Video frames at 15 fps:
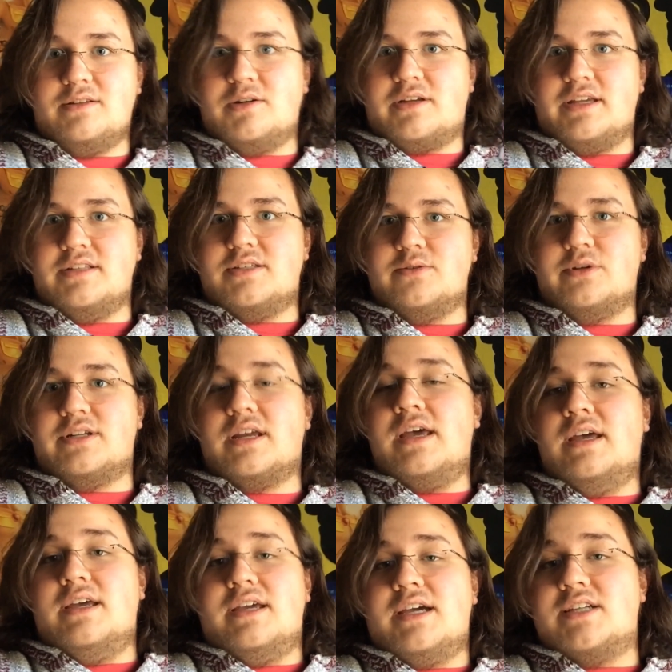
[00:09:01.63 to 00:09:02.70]
Look into it.
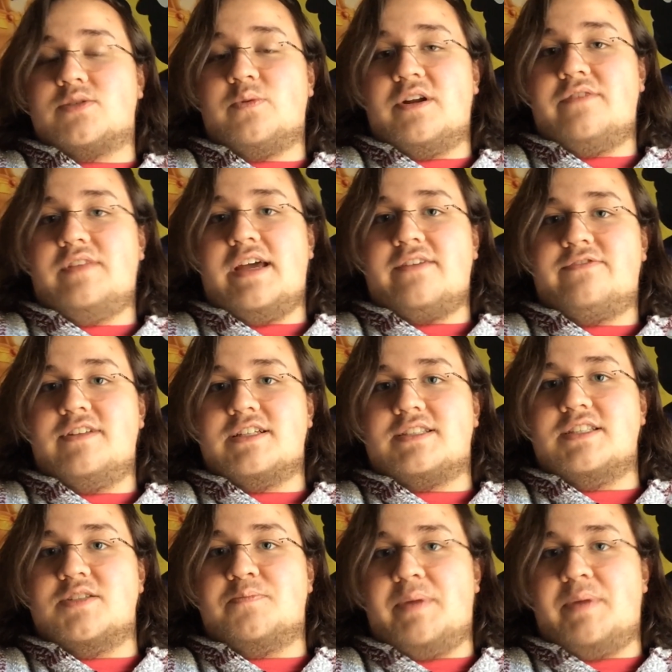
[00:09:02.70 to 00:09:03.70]
It's one of Netflix's